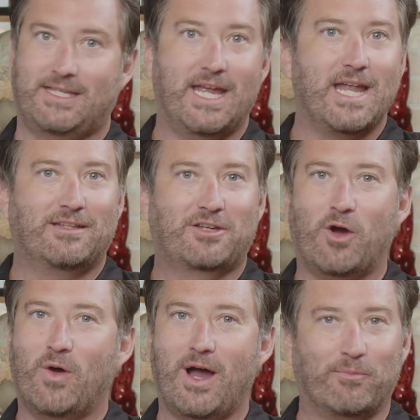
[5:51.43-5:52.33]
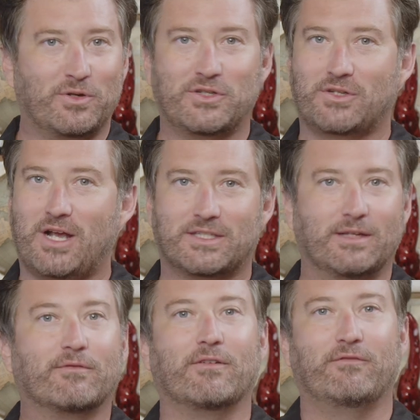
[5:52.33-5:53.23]
did go up, which is
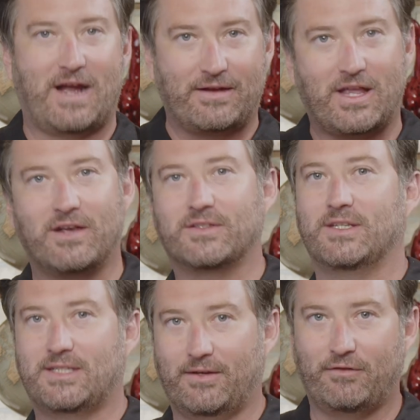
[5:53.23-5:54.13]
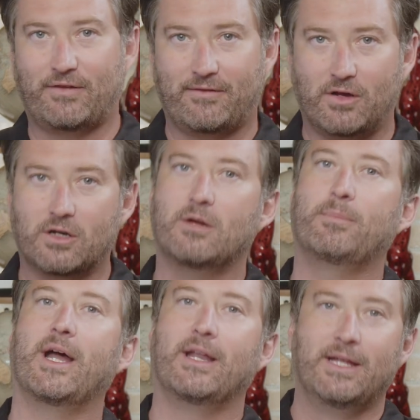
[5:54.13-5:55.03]
awesome, from $5,000 to $7,500.
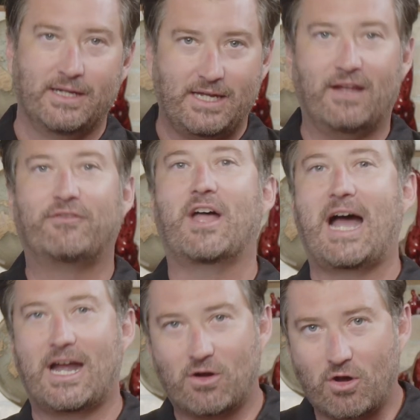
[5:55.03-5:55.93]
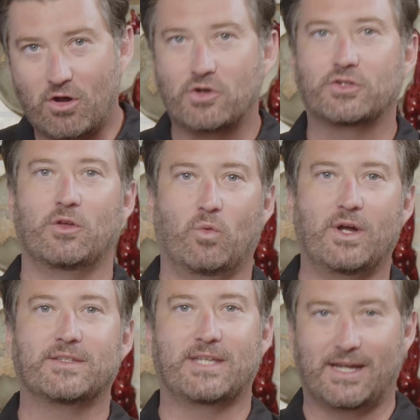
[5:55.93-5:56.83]
But if the higher earners are the
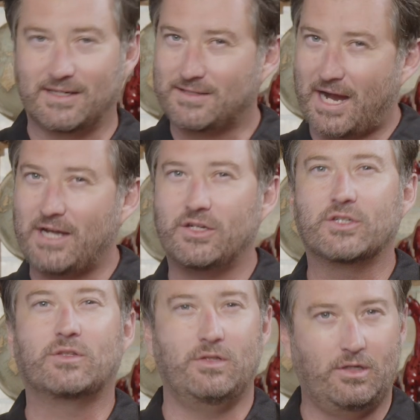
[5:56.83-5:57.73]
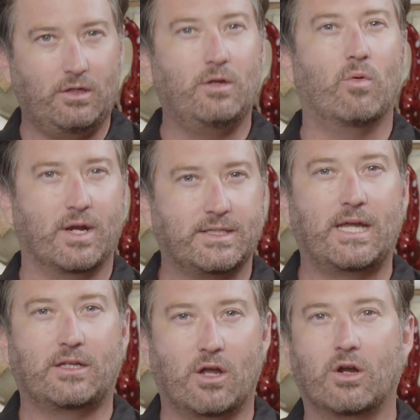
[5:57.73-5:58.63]
ones setting aside, you want to
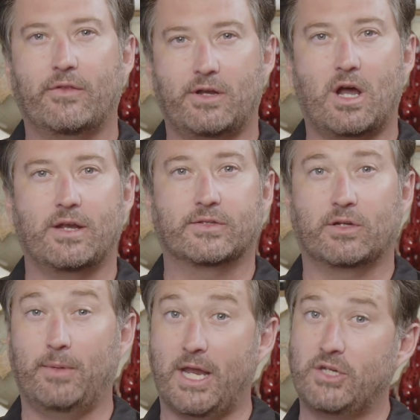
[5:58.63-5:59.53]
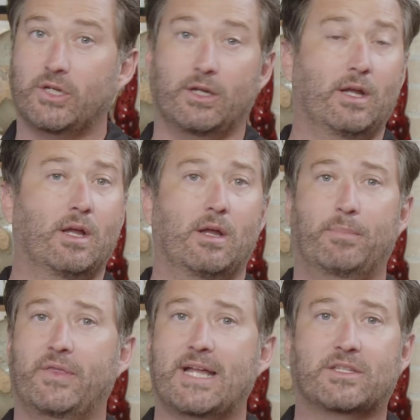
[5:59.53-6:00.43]
take note on the non-discrimination.
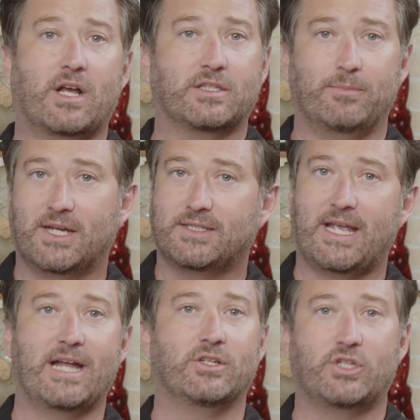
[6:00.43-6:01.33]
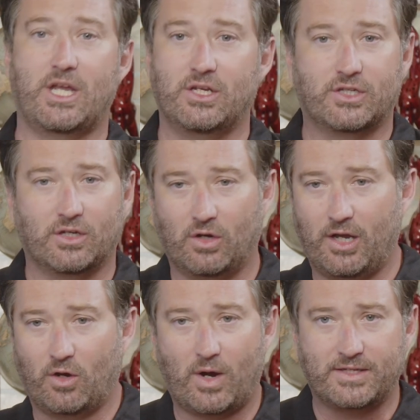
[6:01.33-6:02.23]
But that's awesome because it hadn't changed
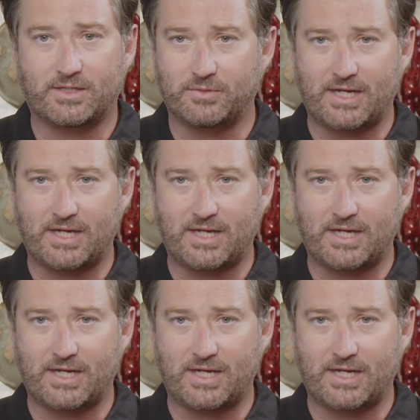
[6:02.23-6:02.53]
in quite some